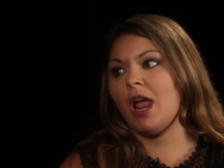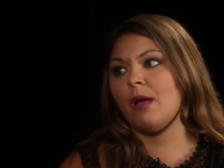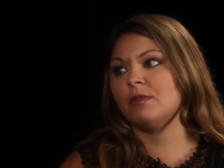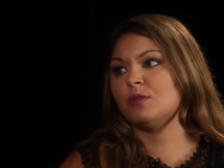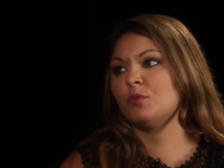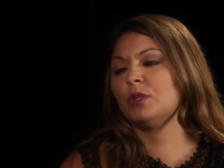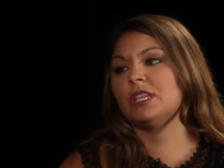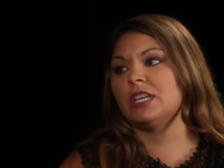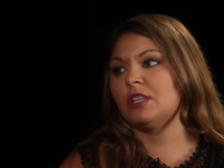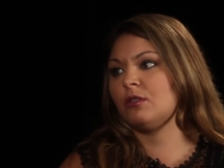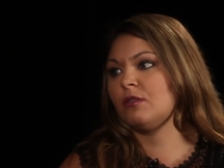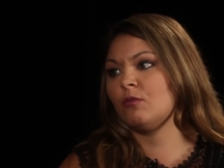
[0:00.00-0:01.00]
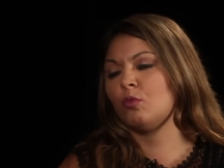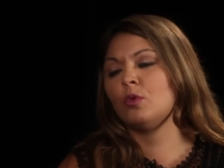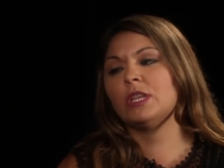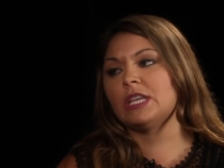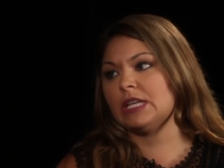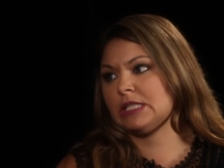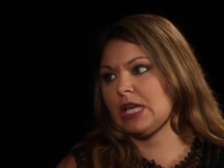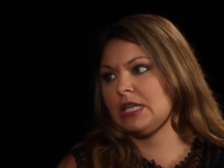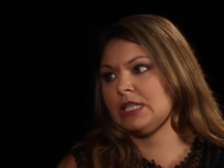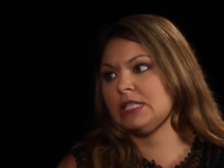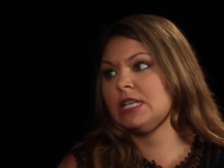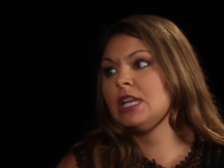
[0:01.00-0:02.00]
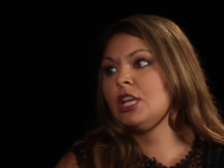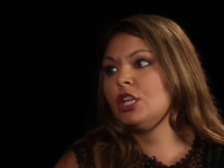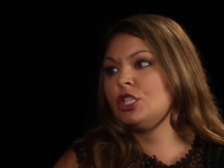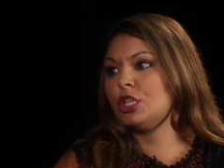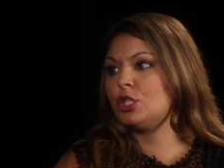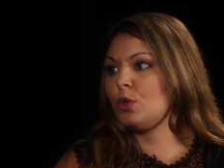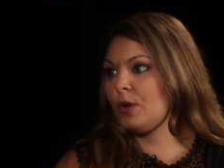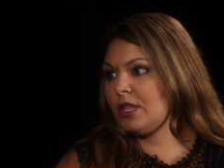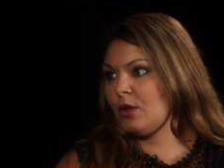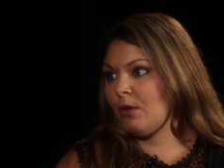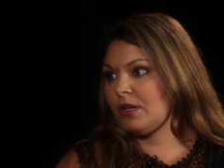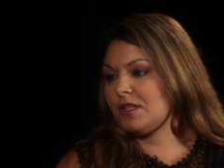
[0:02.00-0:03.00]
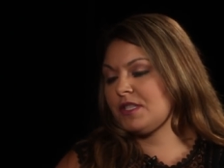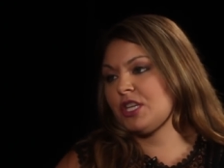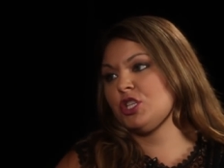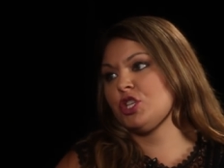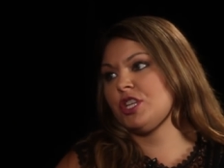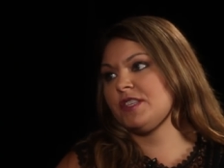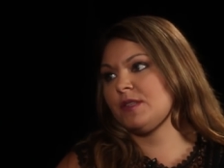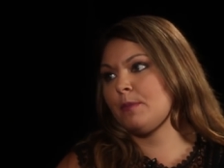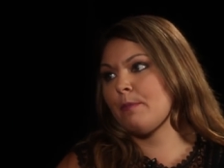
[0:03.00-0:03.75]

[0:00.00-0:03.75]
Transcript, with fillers: I was really, really excited to join the organization as an